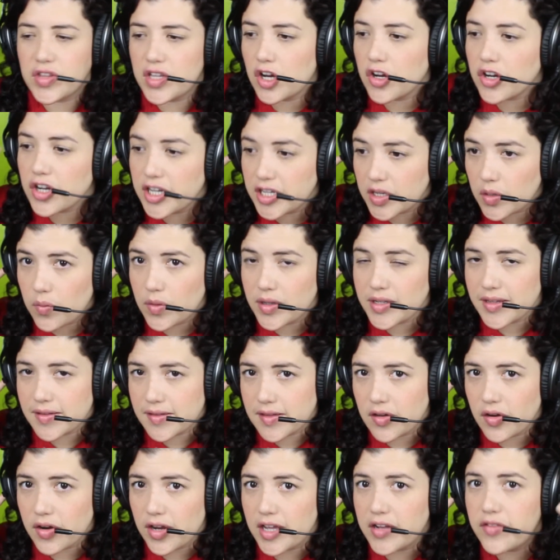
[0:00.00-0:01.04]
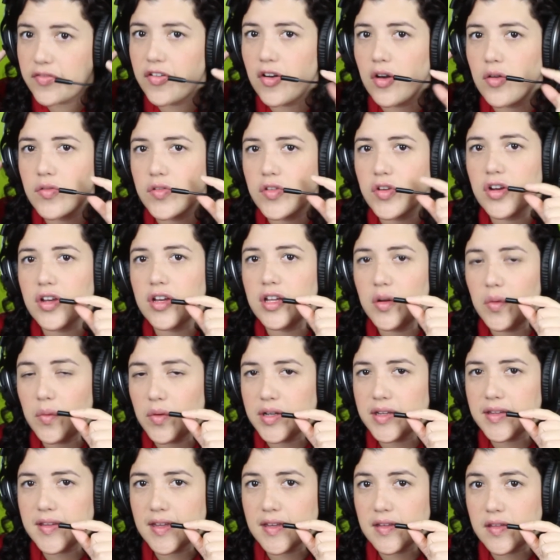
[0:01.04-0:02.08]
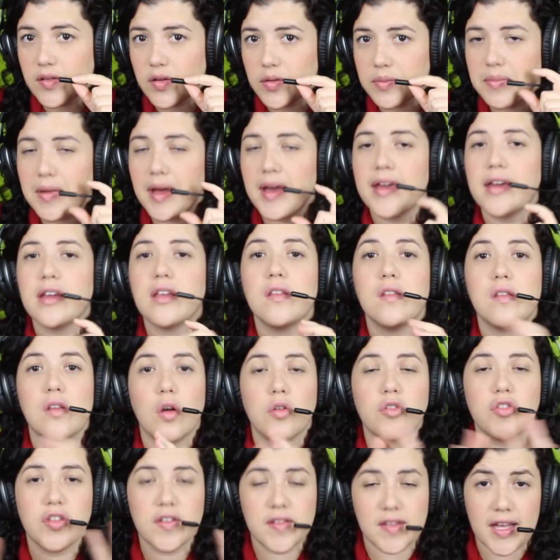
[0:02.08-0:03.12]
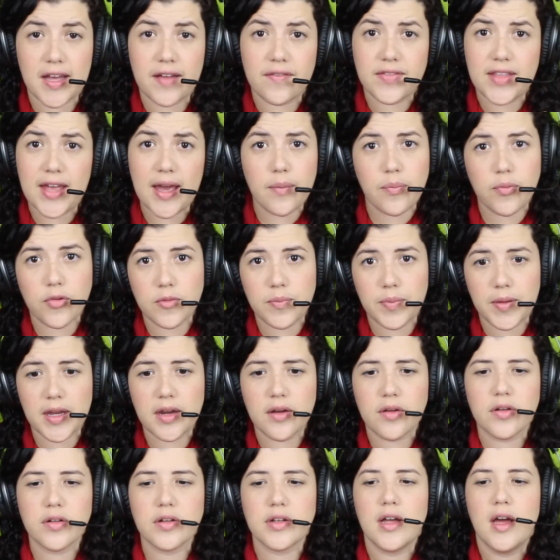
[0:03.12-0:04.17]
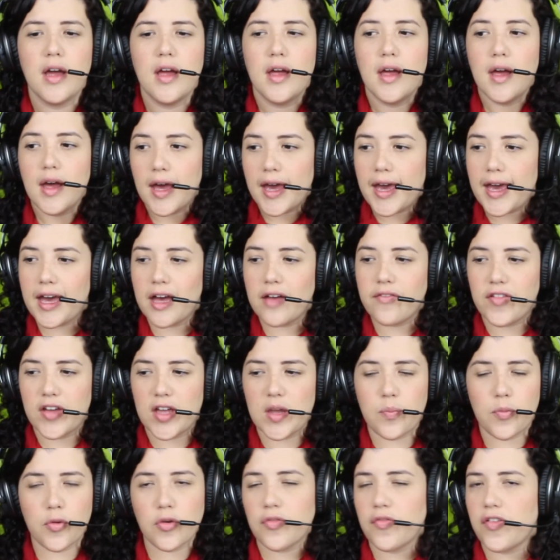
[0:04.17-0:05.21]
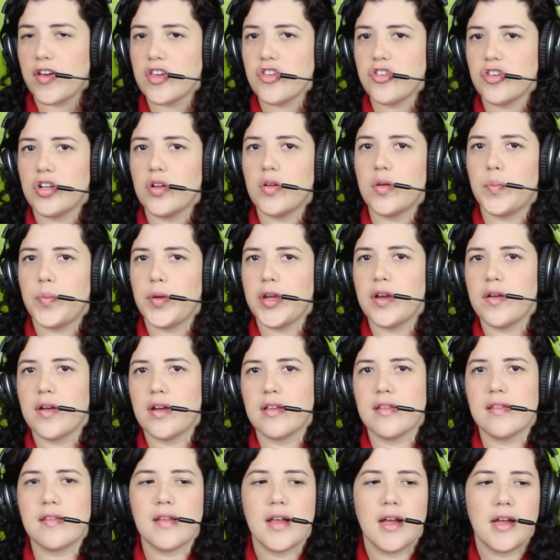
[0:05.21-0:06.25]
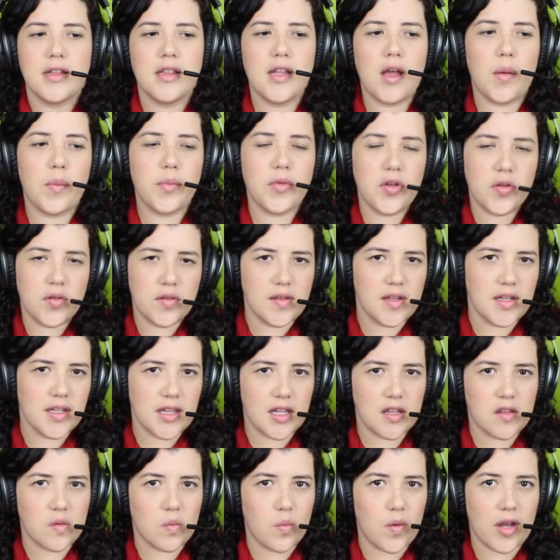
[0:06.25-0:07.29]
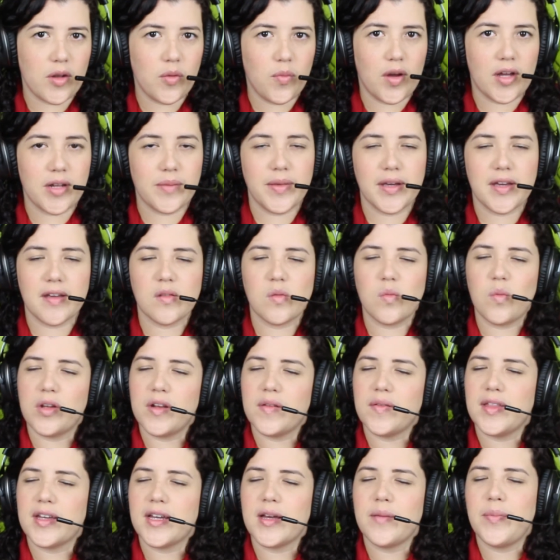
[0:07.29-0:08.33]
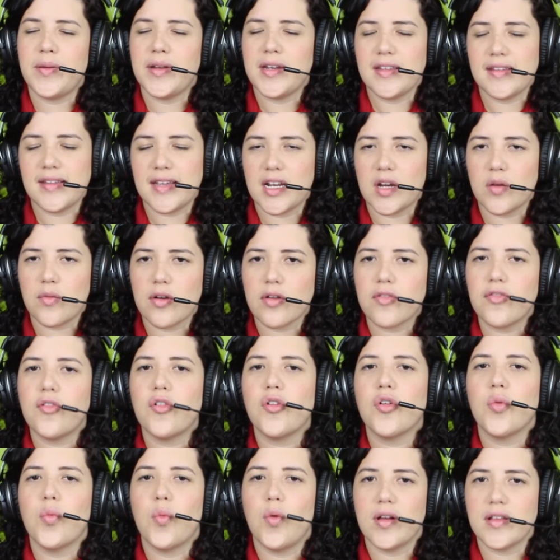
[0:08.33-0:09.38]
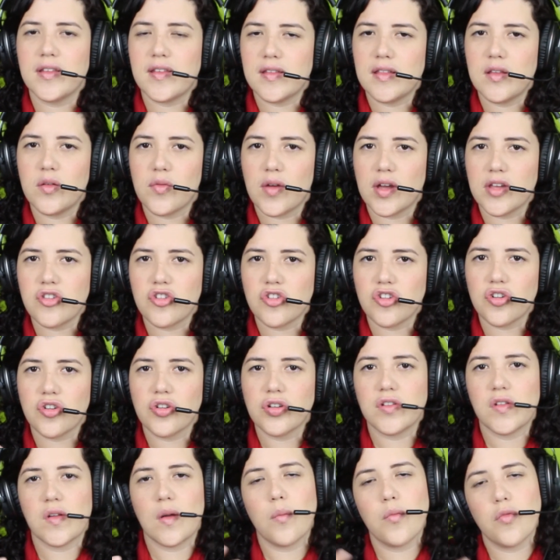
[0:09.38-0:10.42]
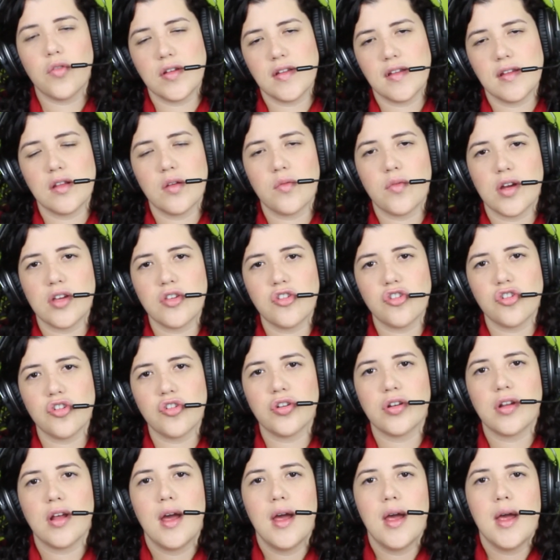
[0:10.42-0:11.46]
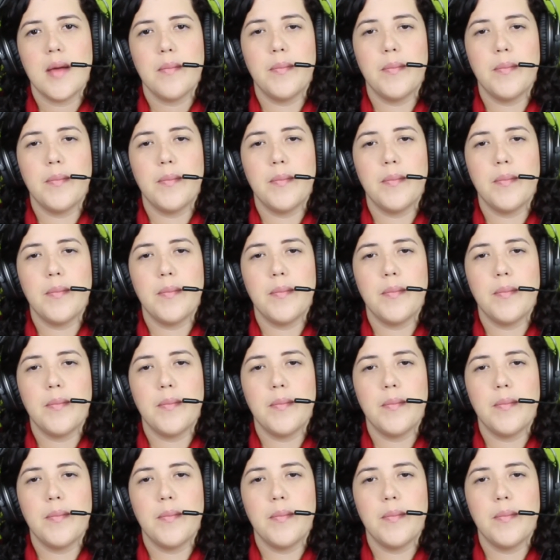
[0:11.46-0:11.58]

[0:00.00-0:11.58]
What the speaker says: They're gonna want to see your headphones, they're gonna want to test your mic, so just have that prepared. Have a professional appearance. Now I'm using this red one because one of the companies that I work for wants the red shirt, so I'm using the red shirt.